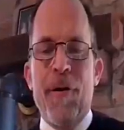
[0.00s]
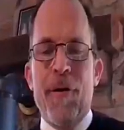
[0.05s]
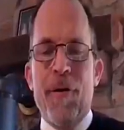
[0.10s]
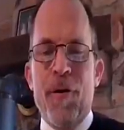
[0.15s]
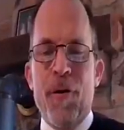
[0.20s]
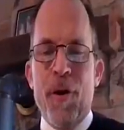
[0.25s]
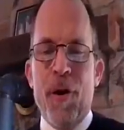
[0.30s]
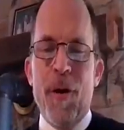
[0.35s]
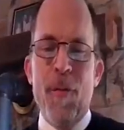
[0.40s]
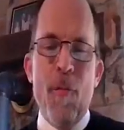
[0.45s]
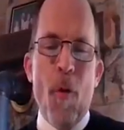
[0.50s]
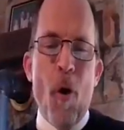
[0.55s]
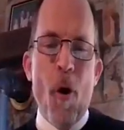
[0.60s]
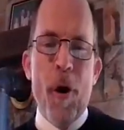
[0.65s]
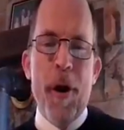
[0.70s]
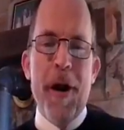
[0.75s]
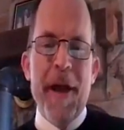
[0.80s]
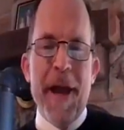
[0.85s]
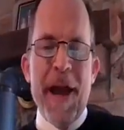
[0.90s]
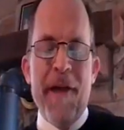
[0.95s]
Good
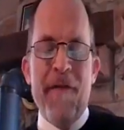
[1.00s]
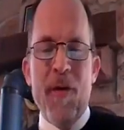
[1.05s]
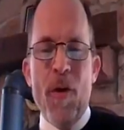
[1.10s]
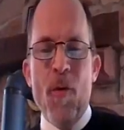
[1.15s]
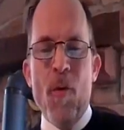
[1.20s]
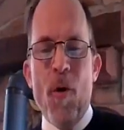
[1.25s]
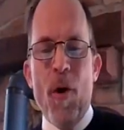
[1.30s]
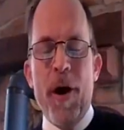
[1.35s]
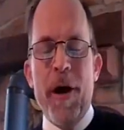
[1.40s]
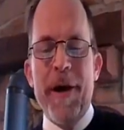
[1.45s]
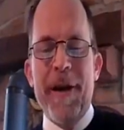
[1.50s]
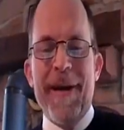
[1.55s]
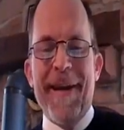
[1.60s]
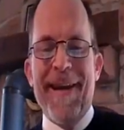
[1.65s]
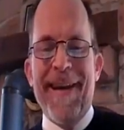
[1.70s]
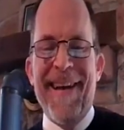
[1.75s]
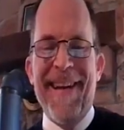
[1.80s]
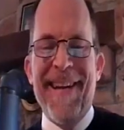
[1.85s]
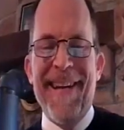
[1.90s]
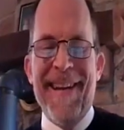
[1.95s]
morning, everyone.
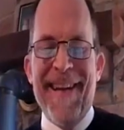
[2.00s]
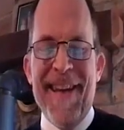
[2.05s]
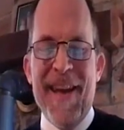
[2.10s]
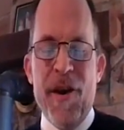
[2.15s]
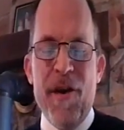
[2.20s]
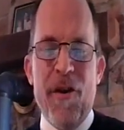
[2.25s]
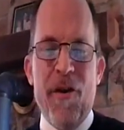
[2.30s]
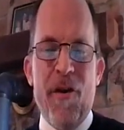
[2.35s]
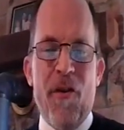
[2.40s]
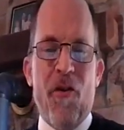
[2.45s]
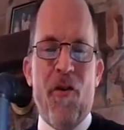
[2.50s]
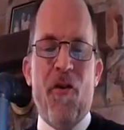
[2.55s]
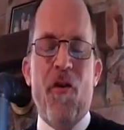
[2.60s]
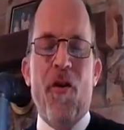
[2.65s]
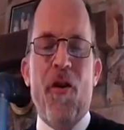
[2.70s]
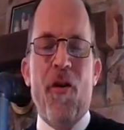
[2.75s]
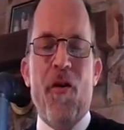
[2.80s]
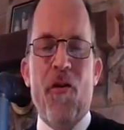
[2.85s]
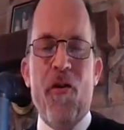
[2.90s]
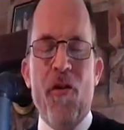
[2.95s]
It
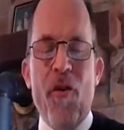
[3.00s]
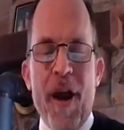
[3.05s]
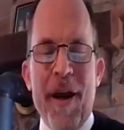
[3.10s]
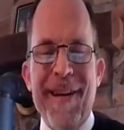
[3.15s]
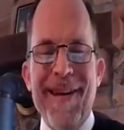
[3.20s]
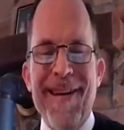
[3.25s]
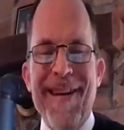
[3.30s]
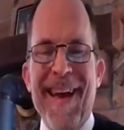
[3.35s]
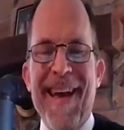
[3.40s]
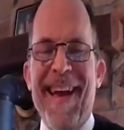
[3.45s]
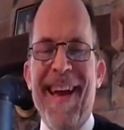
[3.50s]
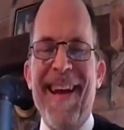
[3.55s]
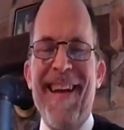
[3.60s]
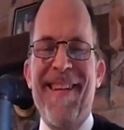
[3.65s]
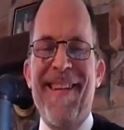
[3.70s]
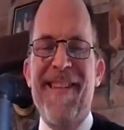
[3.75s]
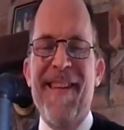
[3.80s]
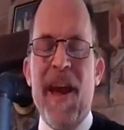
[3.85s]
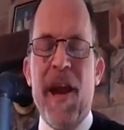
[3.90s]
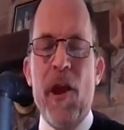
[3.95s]
is Sunday,
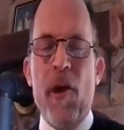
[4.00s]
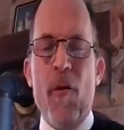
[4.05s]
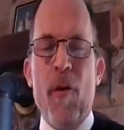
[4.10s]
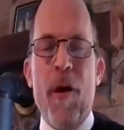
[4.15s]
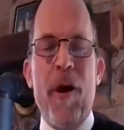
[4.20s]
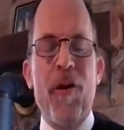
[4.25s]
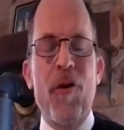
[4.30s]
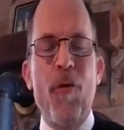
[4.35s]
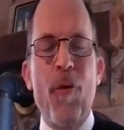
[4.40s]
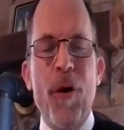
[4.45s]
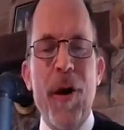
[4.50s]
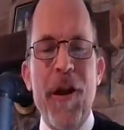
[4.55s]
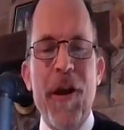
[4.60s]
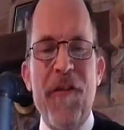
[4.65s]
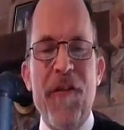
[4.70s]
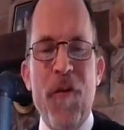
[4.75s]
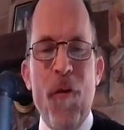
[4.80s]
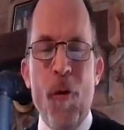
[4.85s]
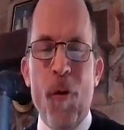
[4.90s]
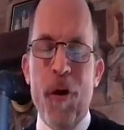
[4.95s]
January
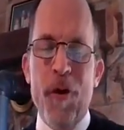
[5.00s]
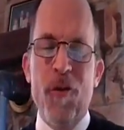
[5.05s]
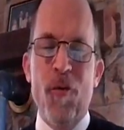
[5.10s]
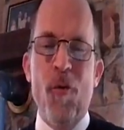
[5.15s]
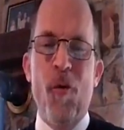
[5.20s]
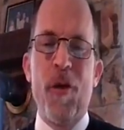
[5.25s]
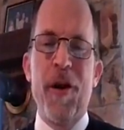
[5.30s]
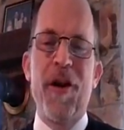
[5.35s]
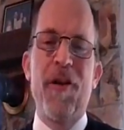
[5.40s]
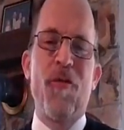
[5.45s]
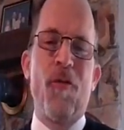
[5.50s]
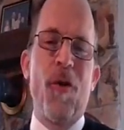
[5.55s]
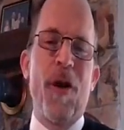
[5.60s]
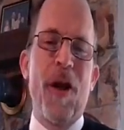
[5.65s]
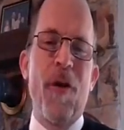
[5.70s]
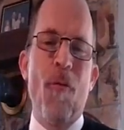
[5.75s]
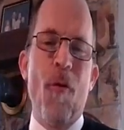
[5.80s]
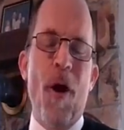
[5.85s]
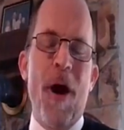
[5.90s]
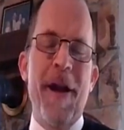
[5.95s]
24th,
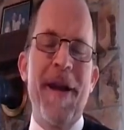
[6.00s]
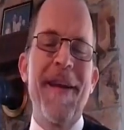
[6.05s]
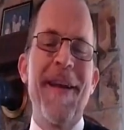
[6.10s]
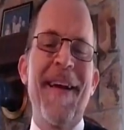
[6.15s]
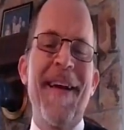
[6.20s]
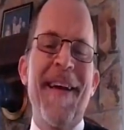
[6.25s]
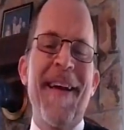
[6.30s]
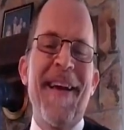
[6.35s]
2021.